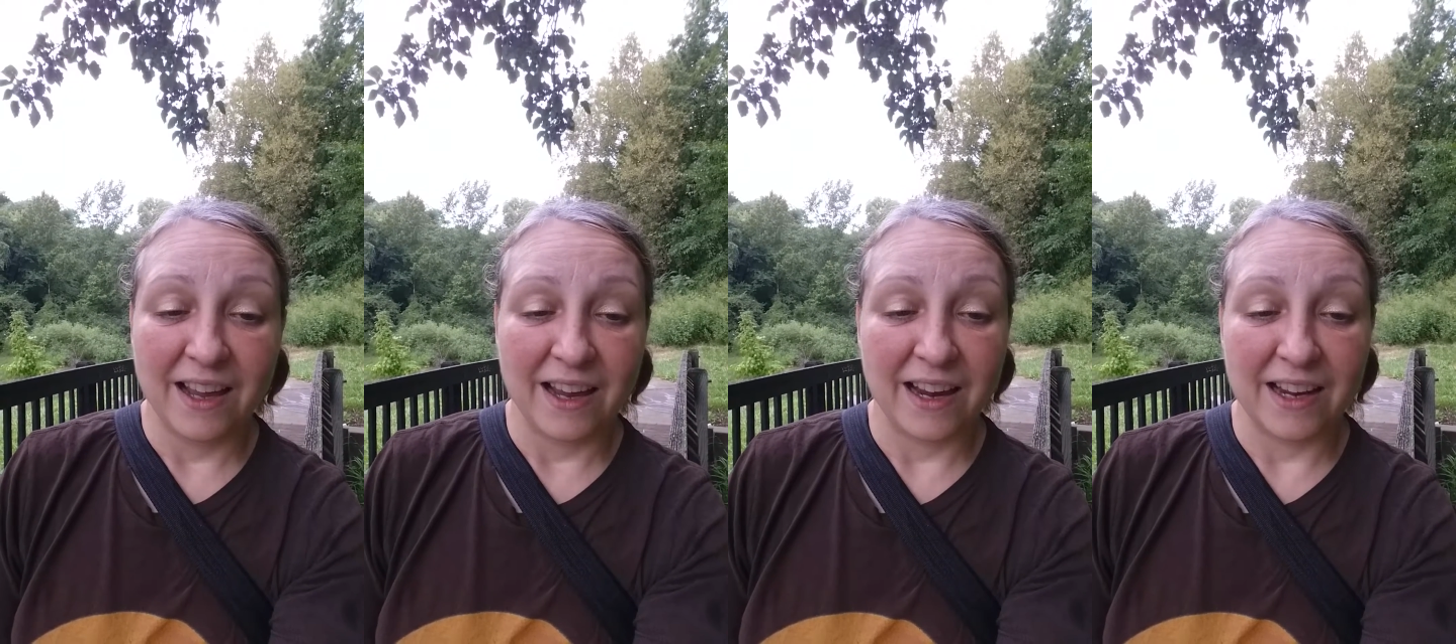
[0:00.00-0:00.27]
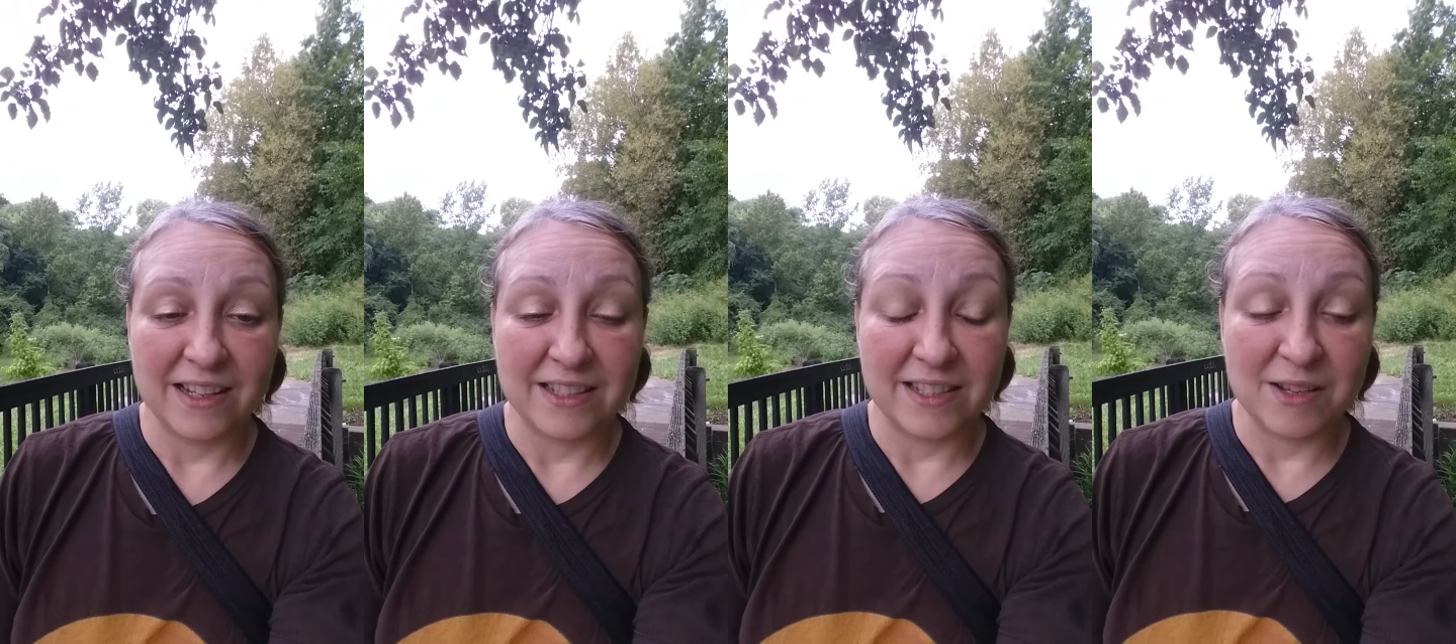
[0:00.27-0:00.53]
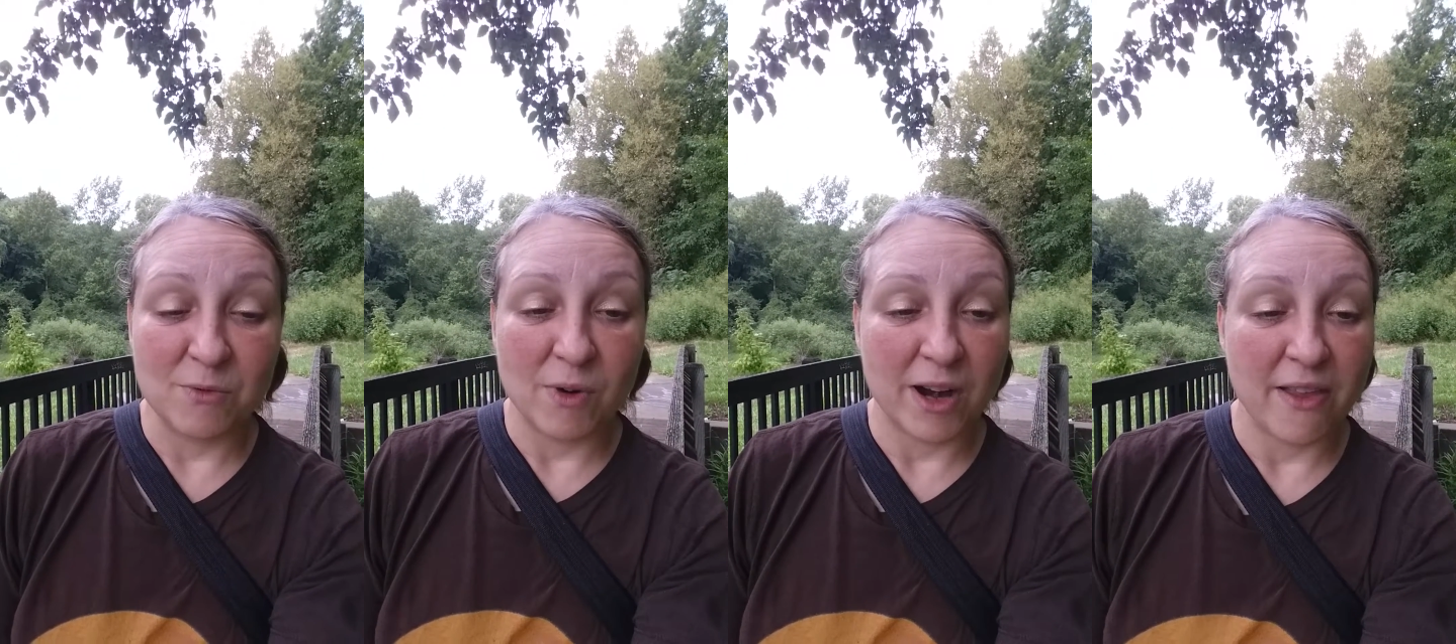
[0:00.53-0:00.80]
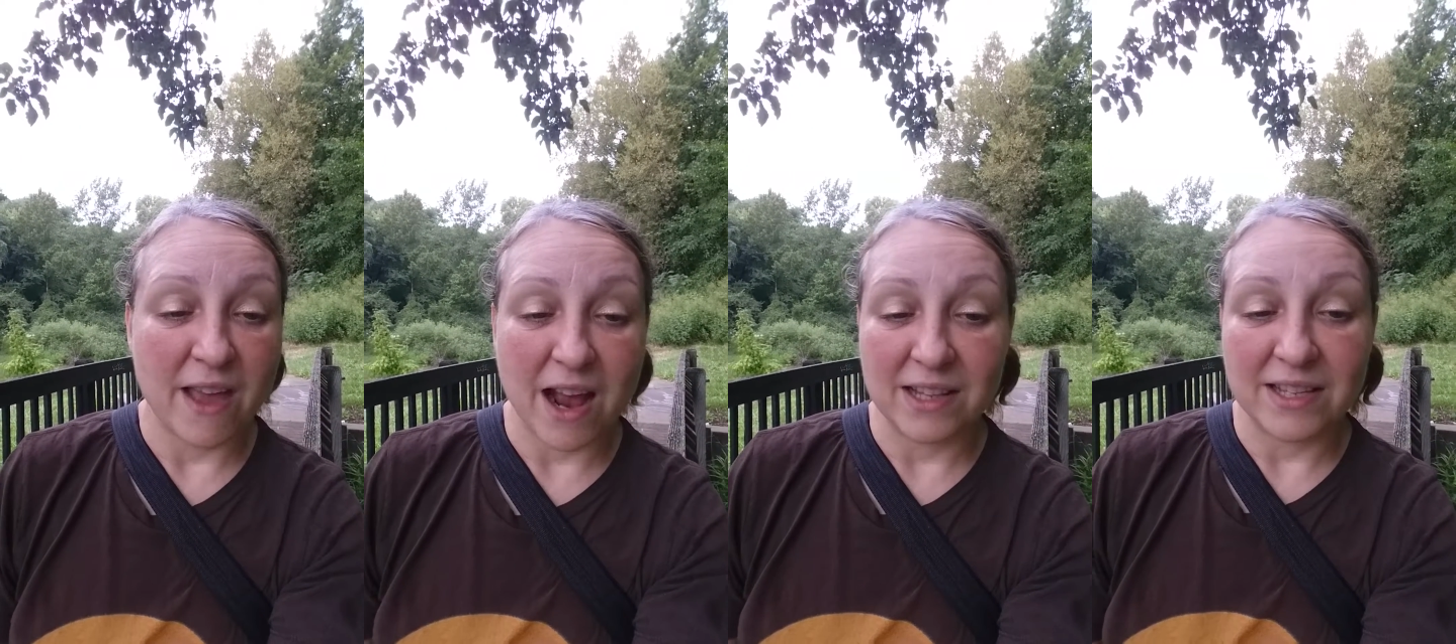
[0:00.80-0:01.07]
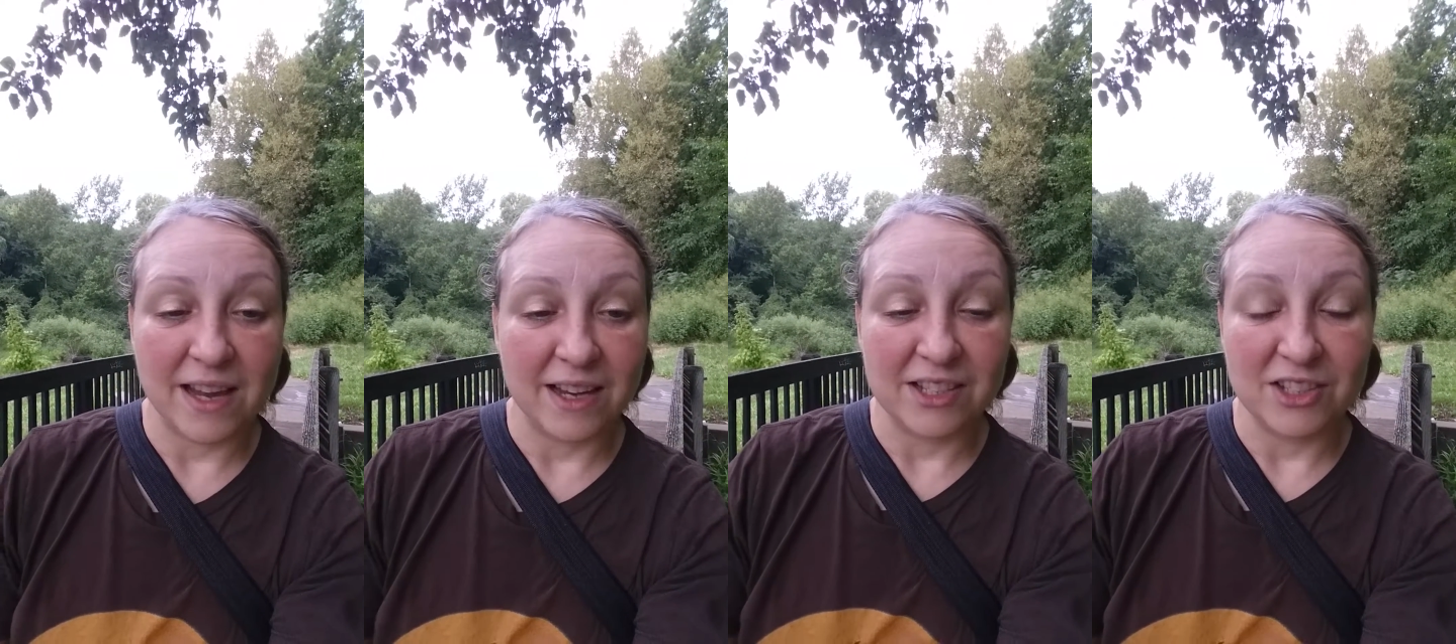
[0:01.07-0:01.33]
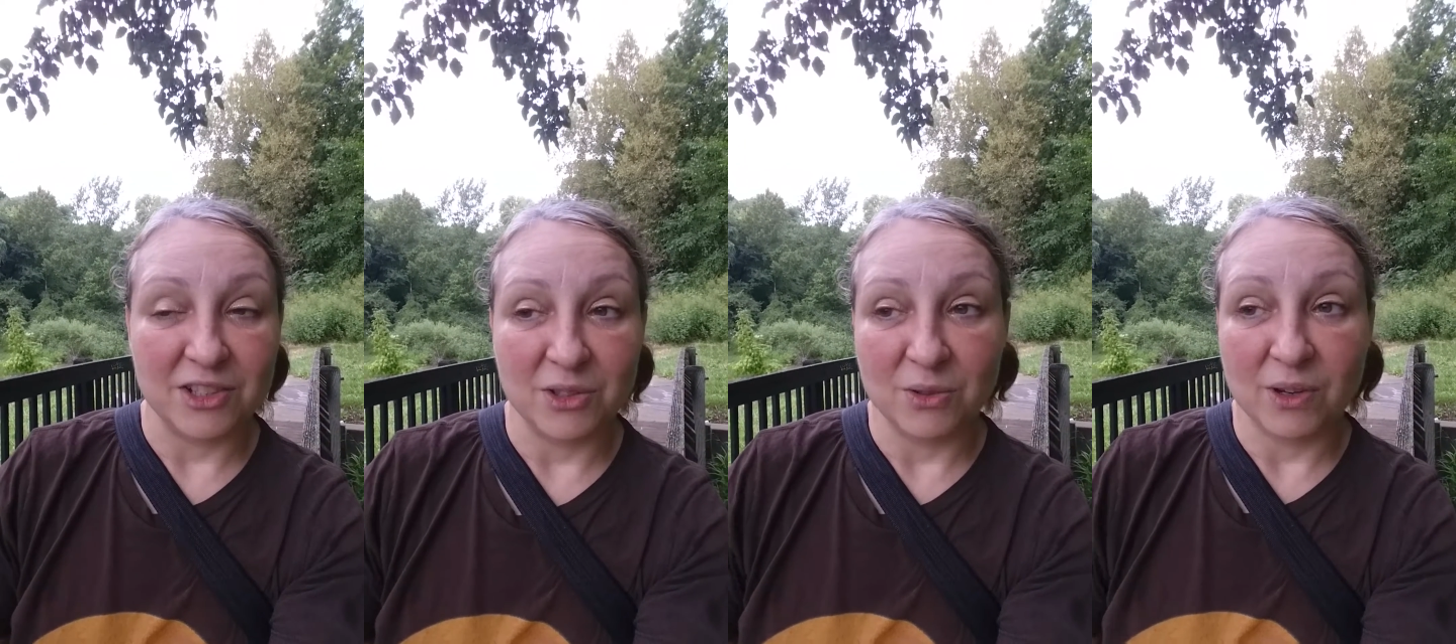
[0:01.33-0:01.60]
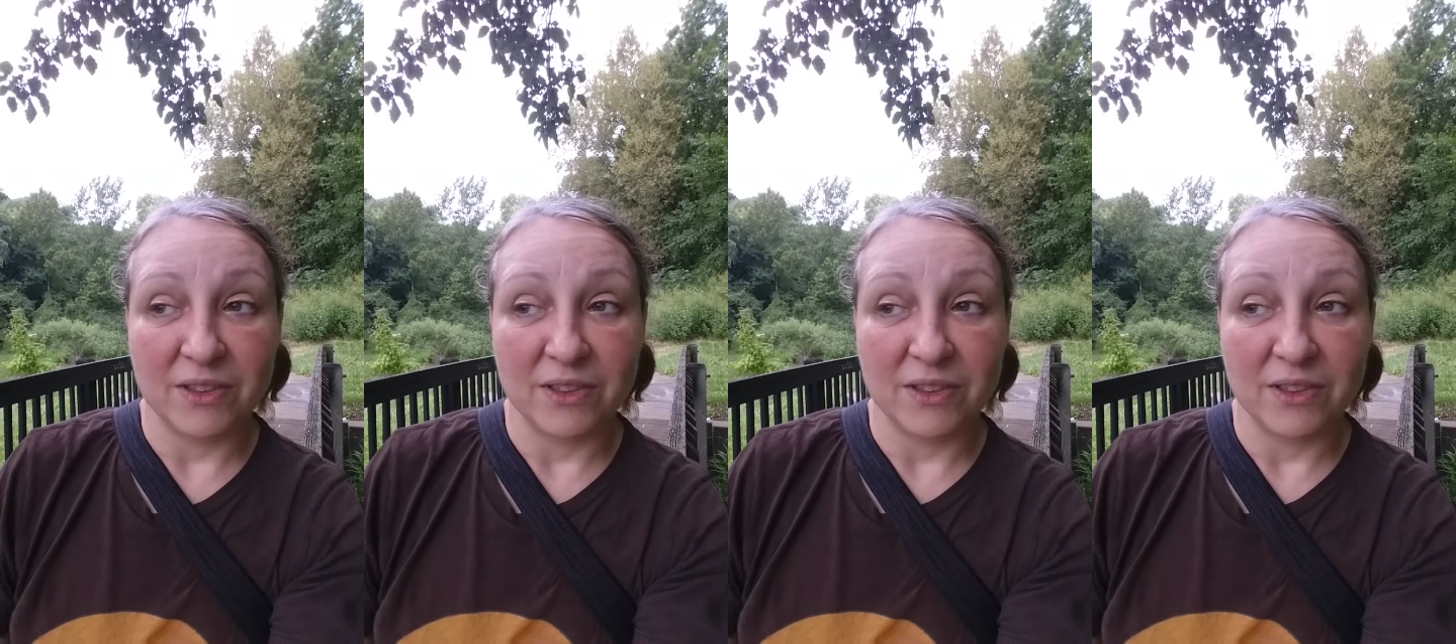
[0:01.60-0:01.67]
and see where that takes you.